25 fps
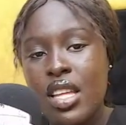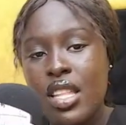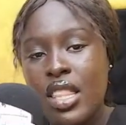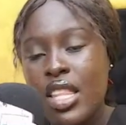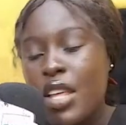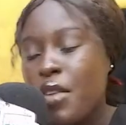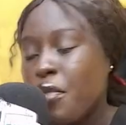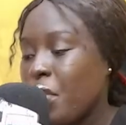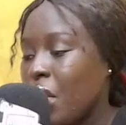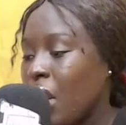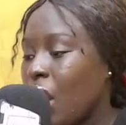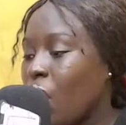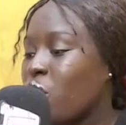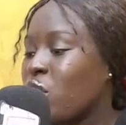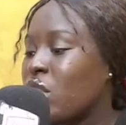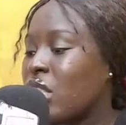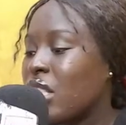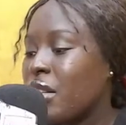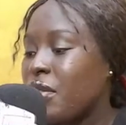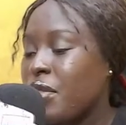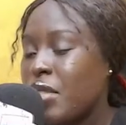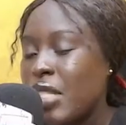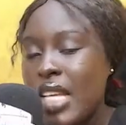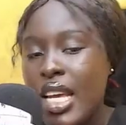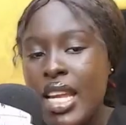They've now
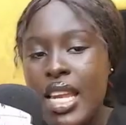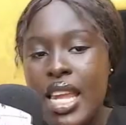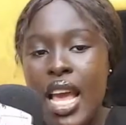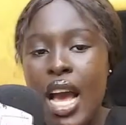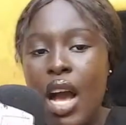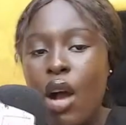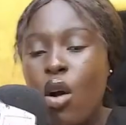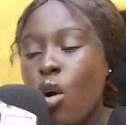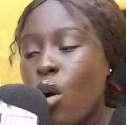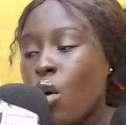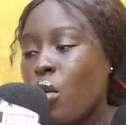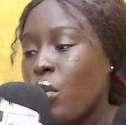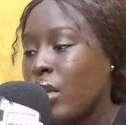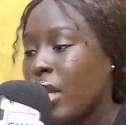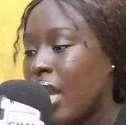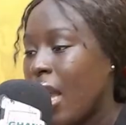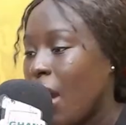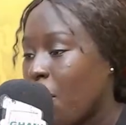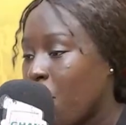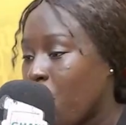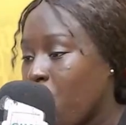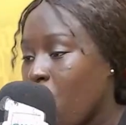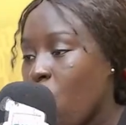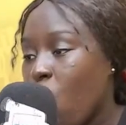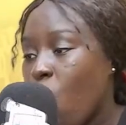shifted their
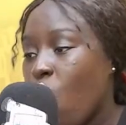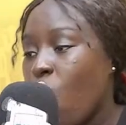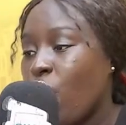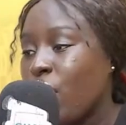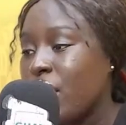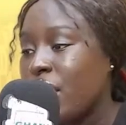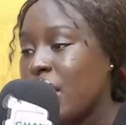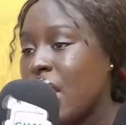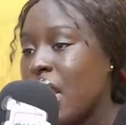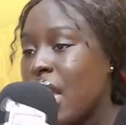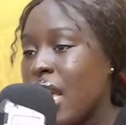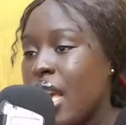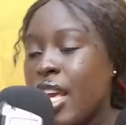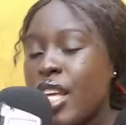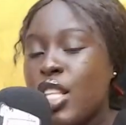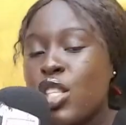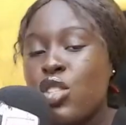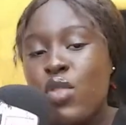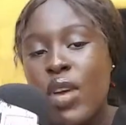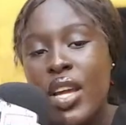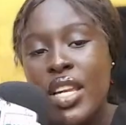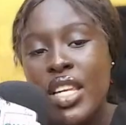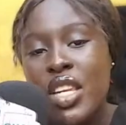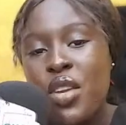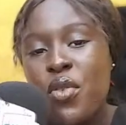focus
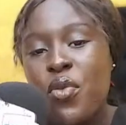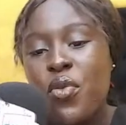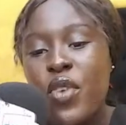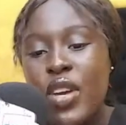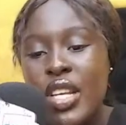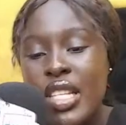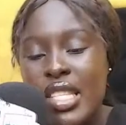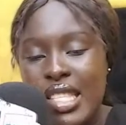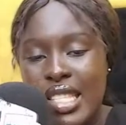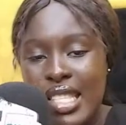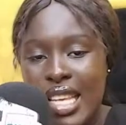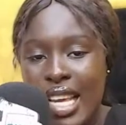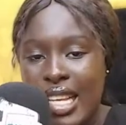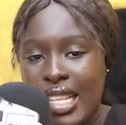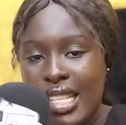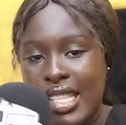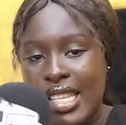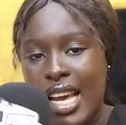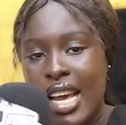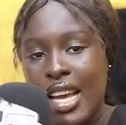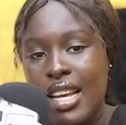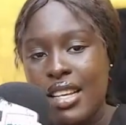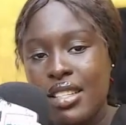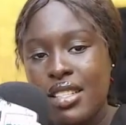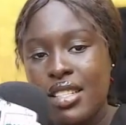into a different sector
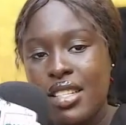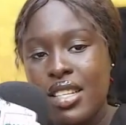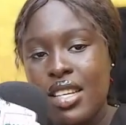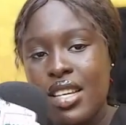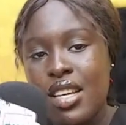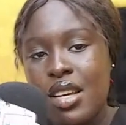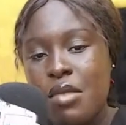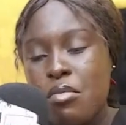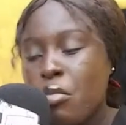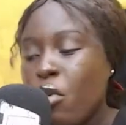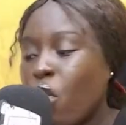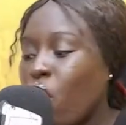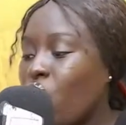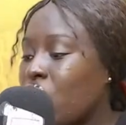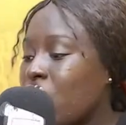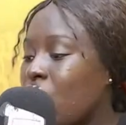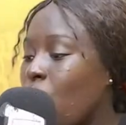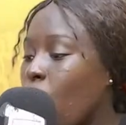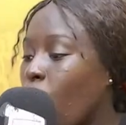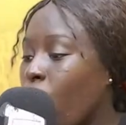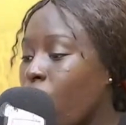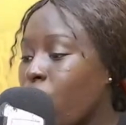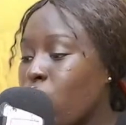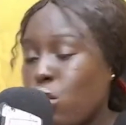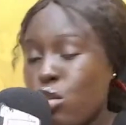because they
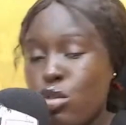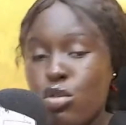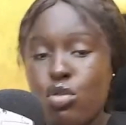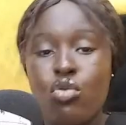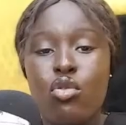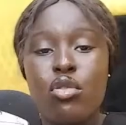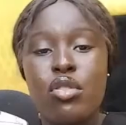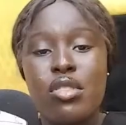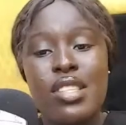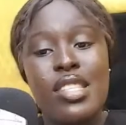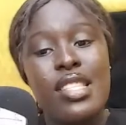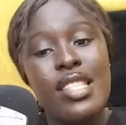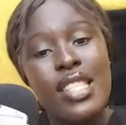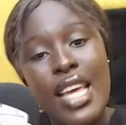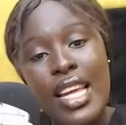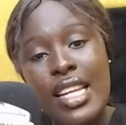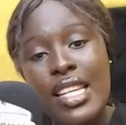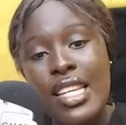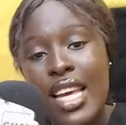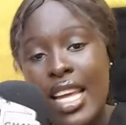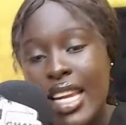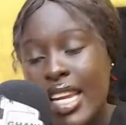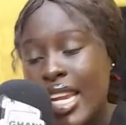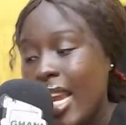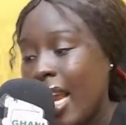went to school to
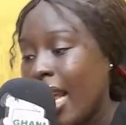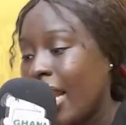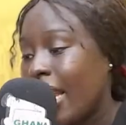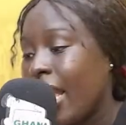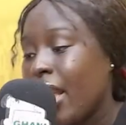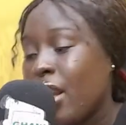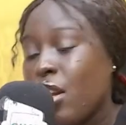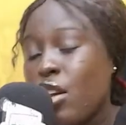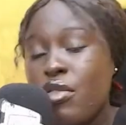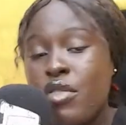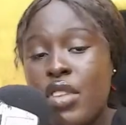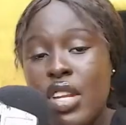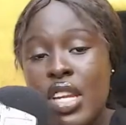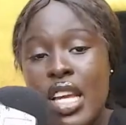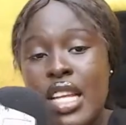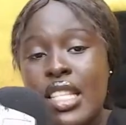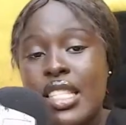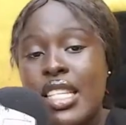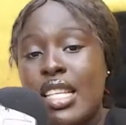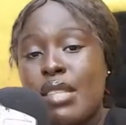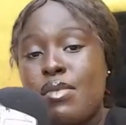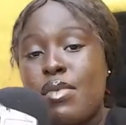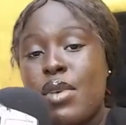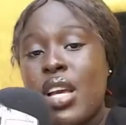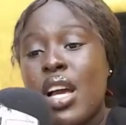study, and then at the end of the day it
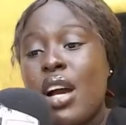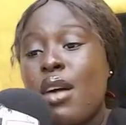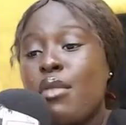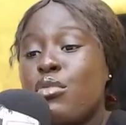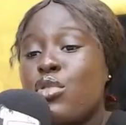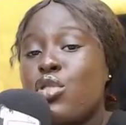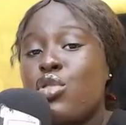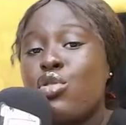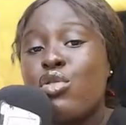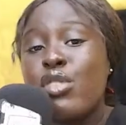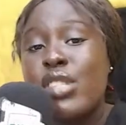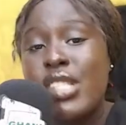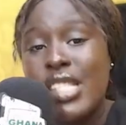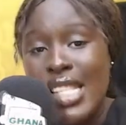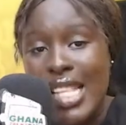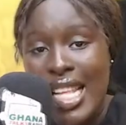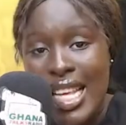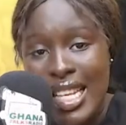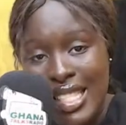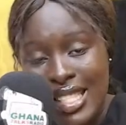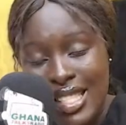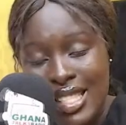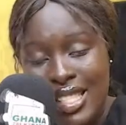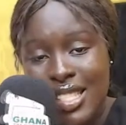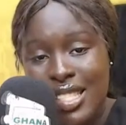has become
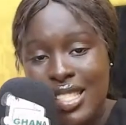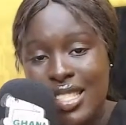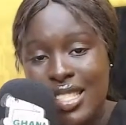useless.